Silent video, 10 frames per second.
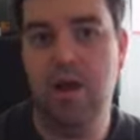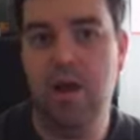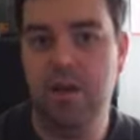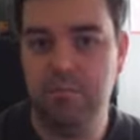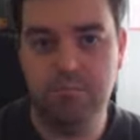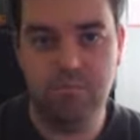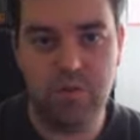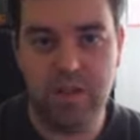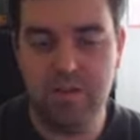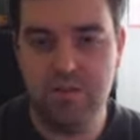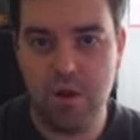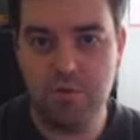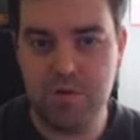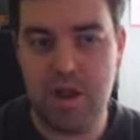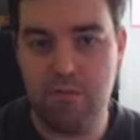I'm in no
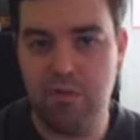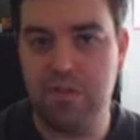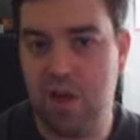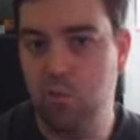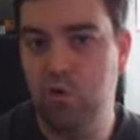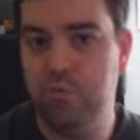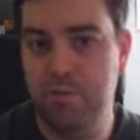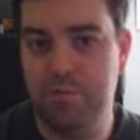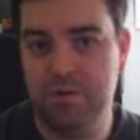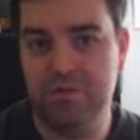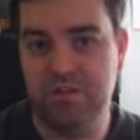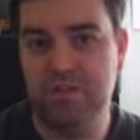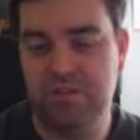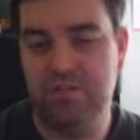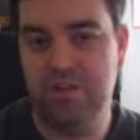doubt that there will be bugs in
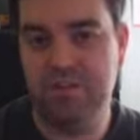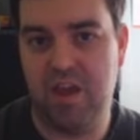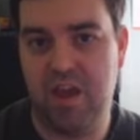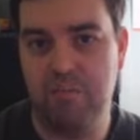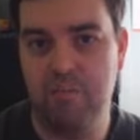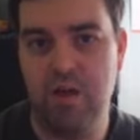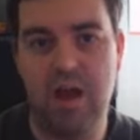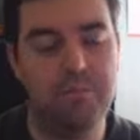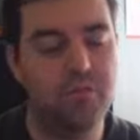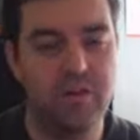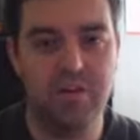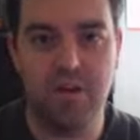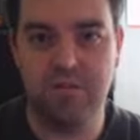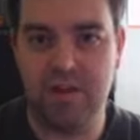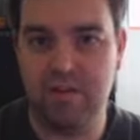this first game. Absolutely
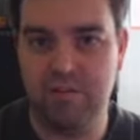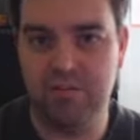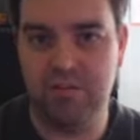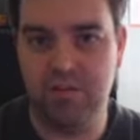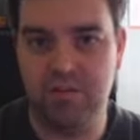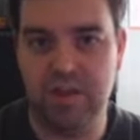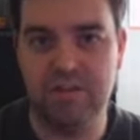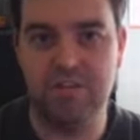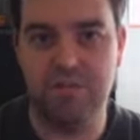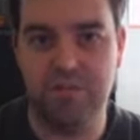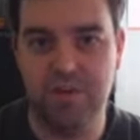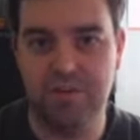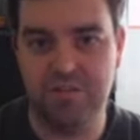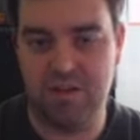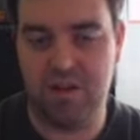no doubt at all. It's a
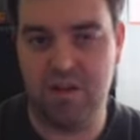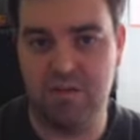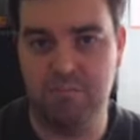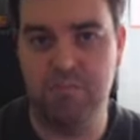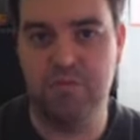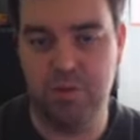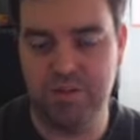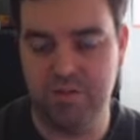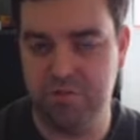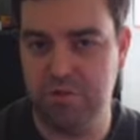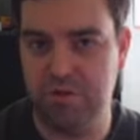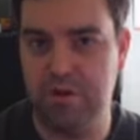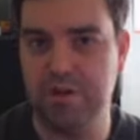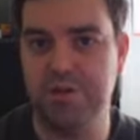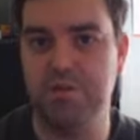first time switching to a new
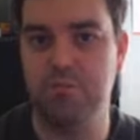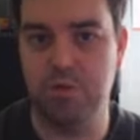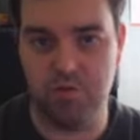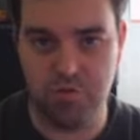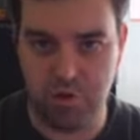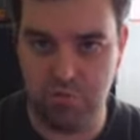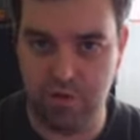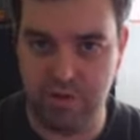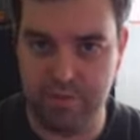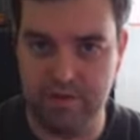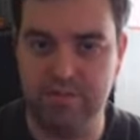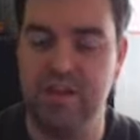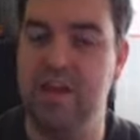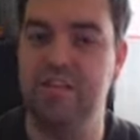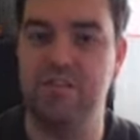engine with a new rebuild.
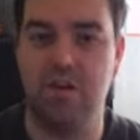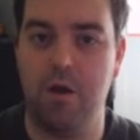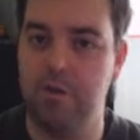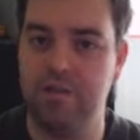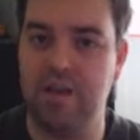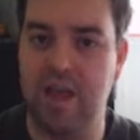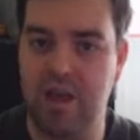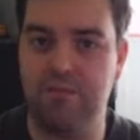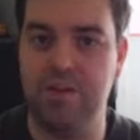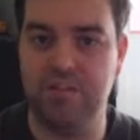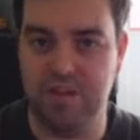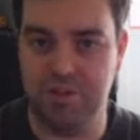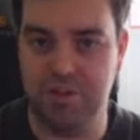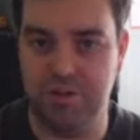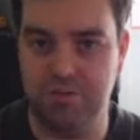It's going to have its
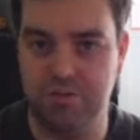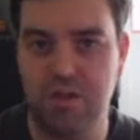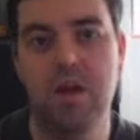issues.